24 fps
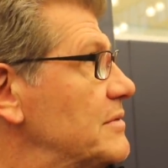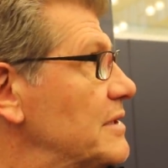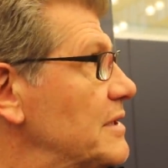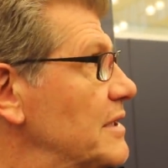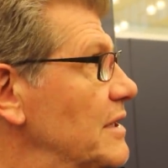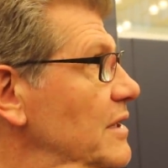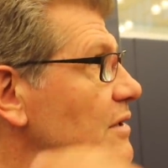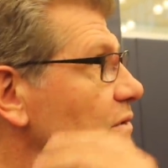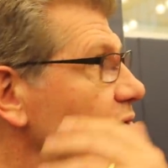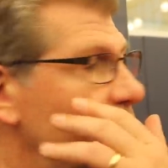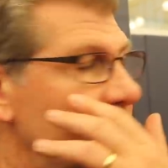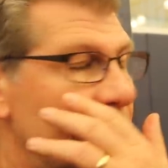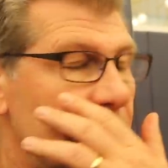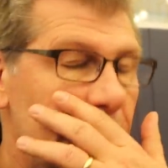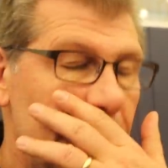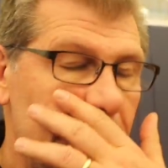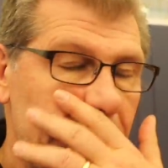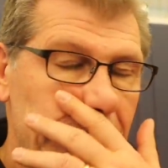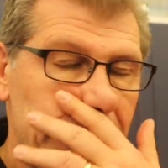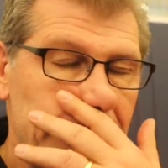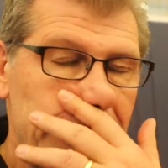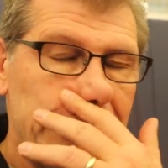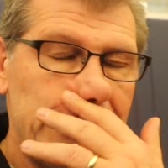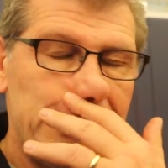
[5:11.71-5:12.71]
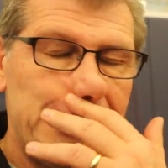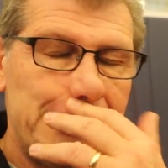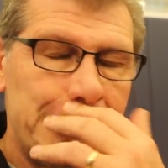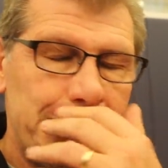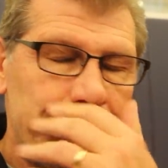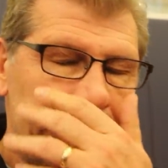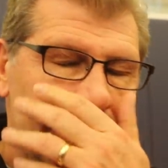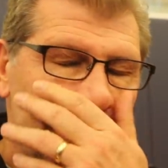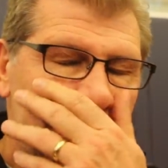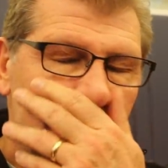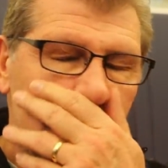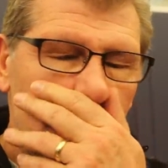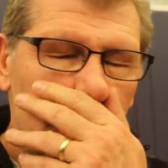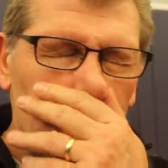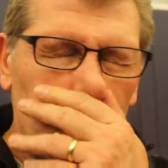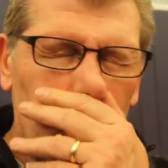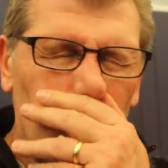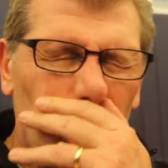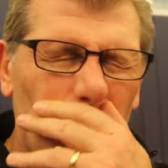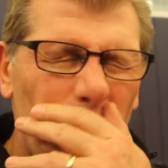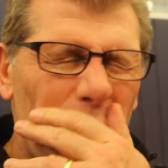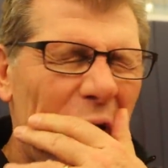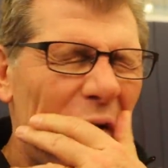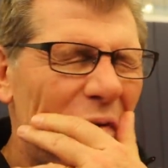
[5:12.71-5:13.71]
You know, but
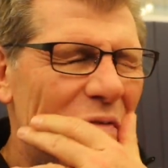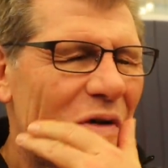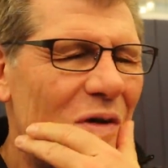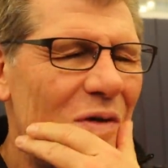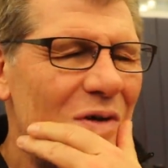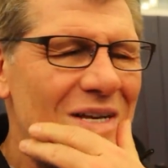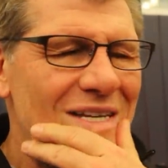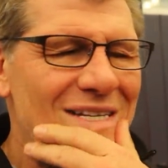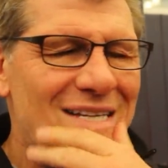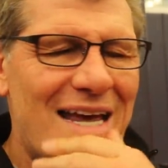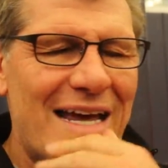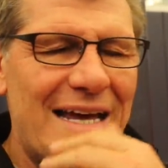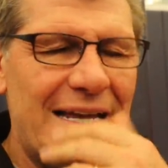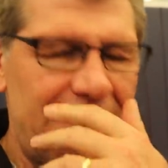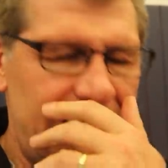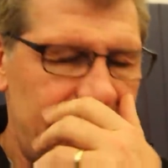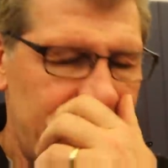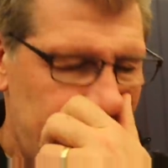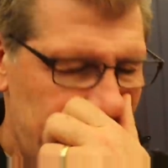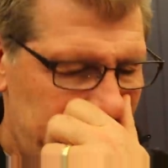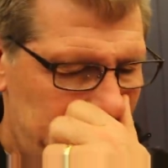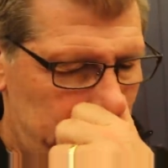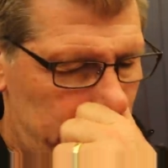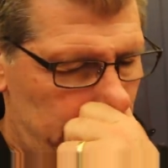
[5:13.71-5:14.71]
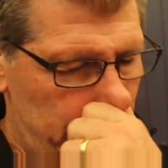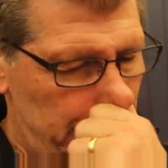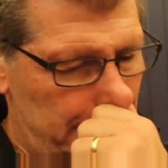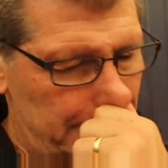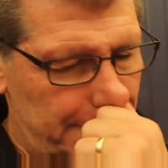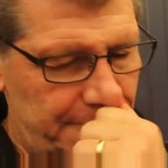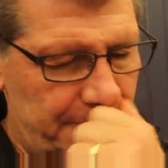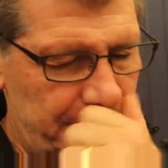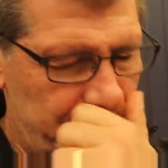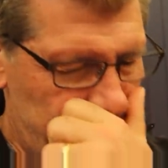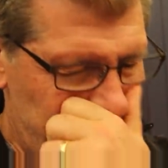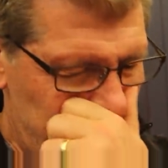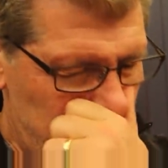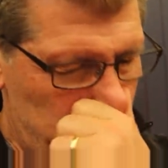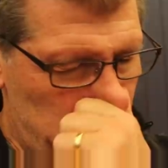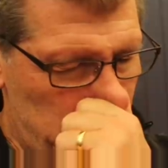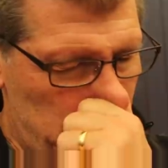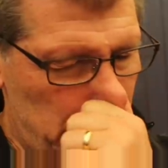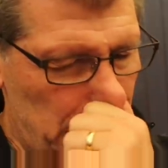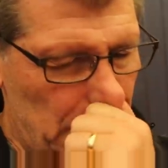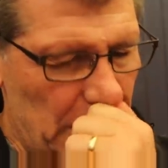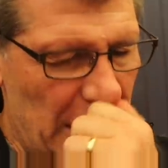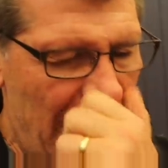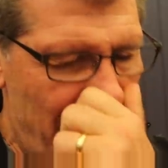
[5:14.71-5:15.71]
I've always said
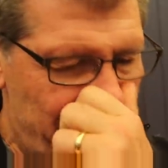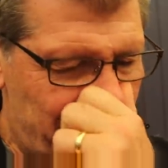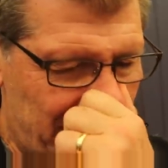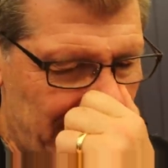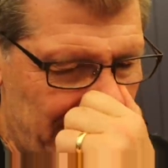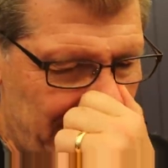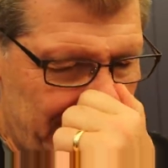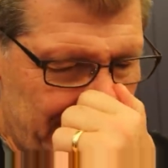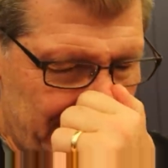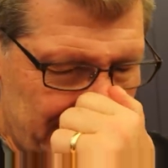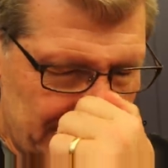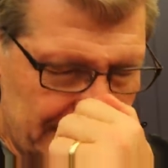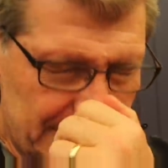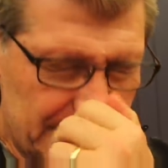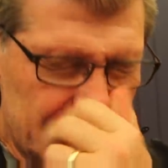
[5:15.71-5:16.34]
you have to